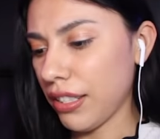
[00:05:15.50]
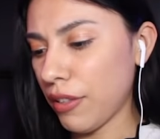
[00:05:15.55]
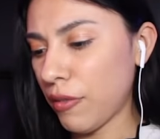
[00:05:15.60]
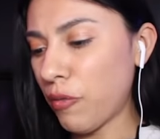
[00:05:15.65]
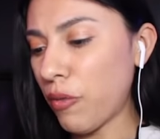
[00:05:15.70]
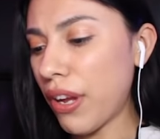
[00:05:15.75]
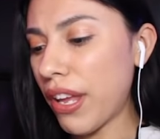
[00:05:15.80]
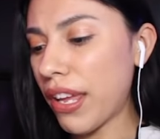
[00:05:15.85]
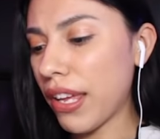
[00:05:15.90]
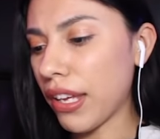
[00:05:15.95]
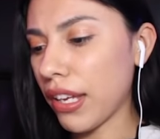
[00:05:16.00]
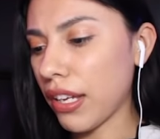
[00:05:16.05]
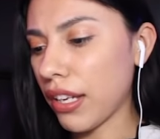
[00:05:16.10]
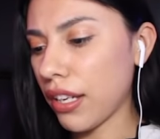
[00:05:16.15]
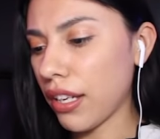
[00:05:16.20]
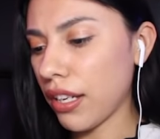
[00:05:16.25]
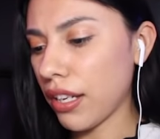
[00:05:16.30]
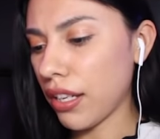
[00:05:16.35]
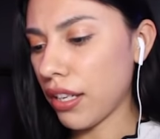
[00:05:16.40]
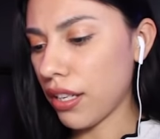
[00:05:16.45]
Wait,
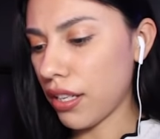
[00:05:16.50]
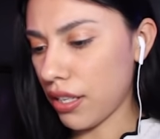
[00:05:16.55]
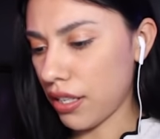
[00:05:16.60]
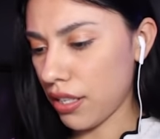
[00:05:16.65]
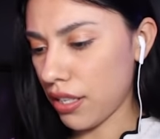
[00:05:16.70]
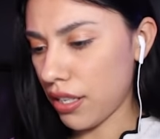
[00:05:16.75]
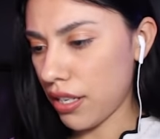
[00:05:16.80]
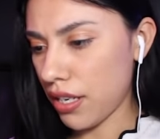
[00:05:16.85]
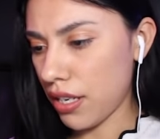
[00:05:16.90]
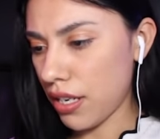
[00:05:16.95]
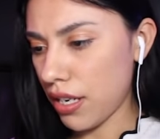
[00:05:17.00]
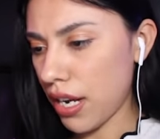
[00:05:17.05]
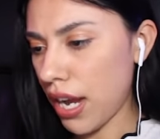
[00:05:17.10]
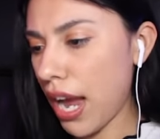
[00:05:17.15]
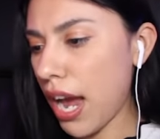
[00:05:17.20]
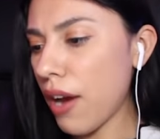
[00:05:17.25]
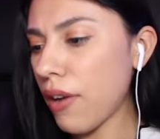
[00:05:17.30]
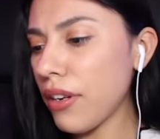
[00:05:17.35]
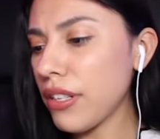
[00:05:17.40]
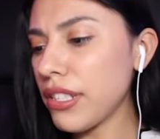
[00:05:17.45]

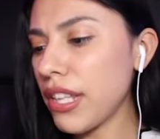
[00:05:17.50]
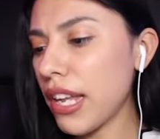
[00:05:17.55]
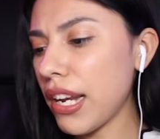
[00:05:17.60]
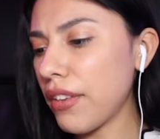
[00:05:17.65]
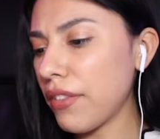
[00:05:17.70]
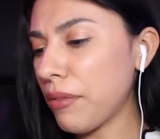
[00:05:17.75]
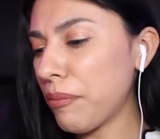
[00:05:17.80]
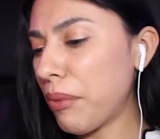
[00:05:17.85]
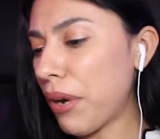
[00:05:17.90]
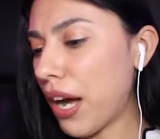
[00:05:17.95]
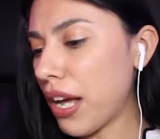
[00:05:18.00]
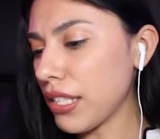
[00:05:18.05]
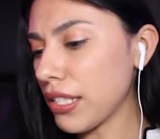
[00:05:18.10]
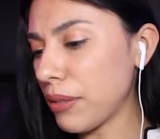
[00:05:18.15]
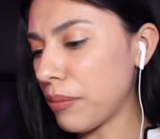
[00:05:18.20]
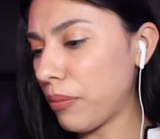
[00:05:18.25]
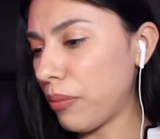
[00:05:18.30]
how is that even possible?